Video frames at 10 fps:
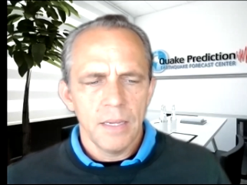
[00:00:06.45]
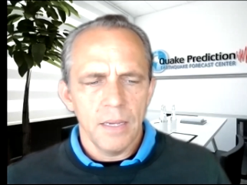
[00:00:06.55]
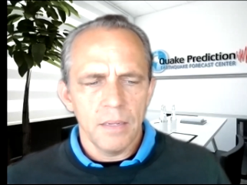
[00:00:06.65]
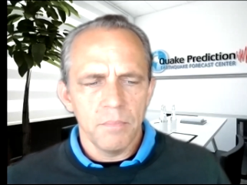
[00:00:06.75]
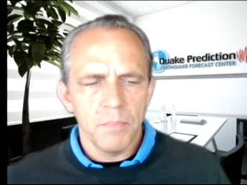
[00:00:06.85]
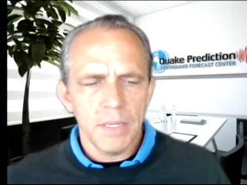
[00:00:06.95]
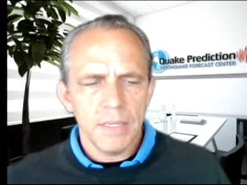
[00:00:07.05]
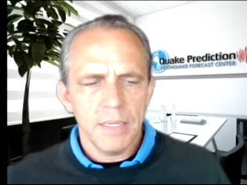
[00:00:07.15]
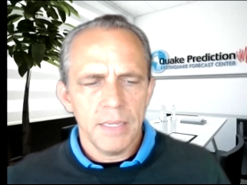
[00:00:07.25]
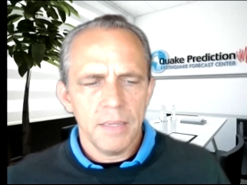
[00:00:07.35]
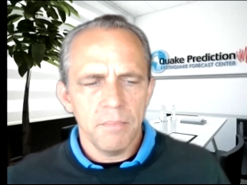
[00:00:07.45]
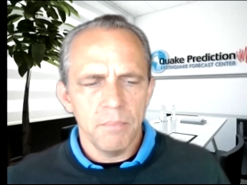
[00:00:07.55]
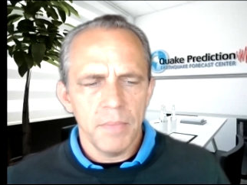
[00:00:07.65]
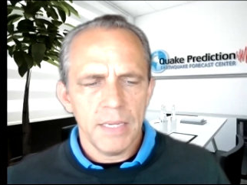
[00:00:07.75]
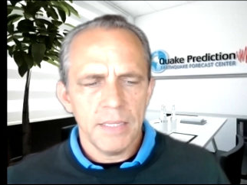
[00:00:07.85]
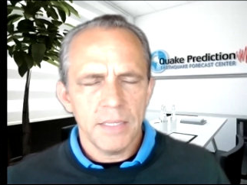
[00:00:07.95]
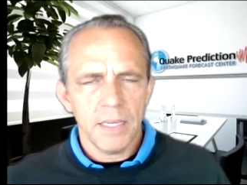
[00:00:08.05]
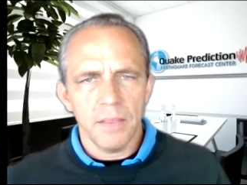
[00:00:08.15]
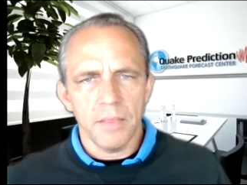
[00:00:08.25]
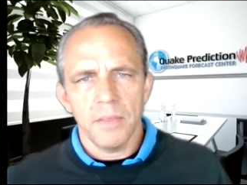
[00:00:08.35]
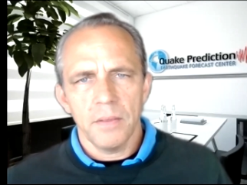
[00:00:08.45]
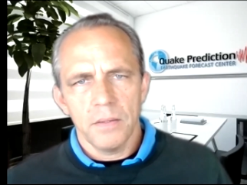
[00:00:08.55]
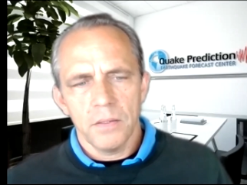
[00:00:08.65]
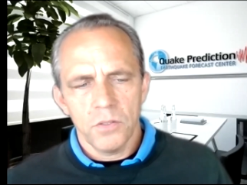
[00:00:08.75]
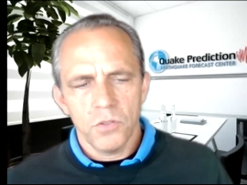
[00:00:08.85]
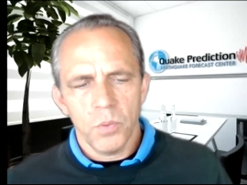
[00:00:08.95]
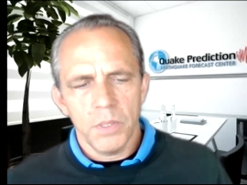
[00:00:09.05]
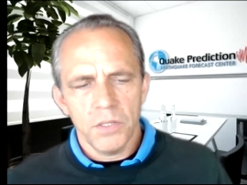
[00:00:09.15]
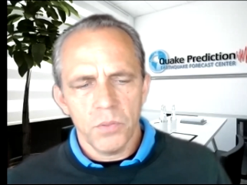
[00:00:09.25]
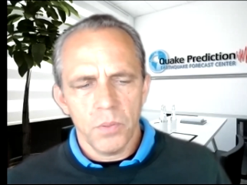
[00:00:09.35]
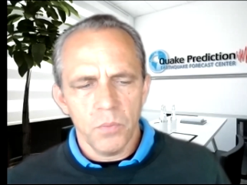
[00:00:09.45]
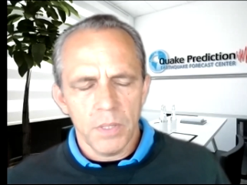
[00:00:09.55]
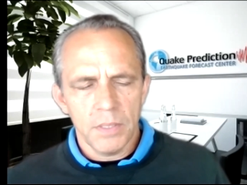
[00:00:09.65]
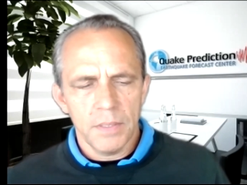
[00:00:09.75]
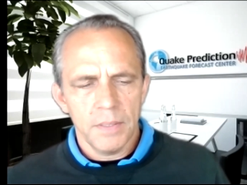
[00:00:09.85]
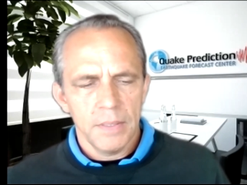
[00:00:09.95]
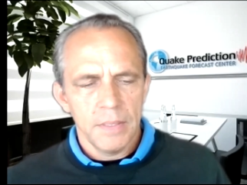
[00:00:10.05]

on Monday, May 10th, 2021.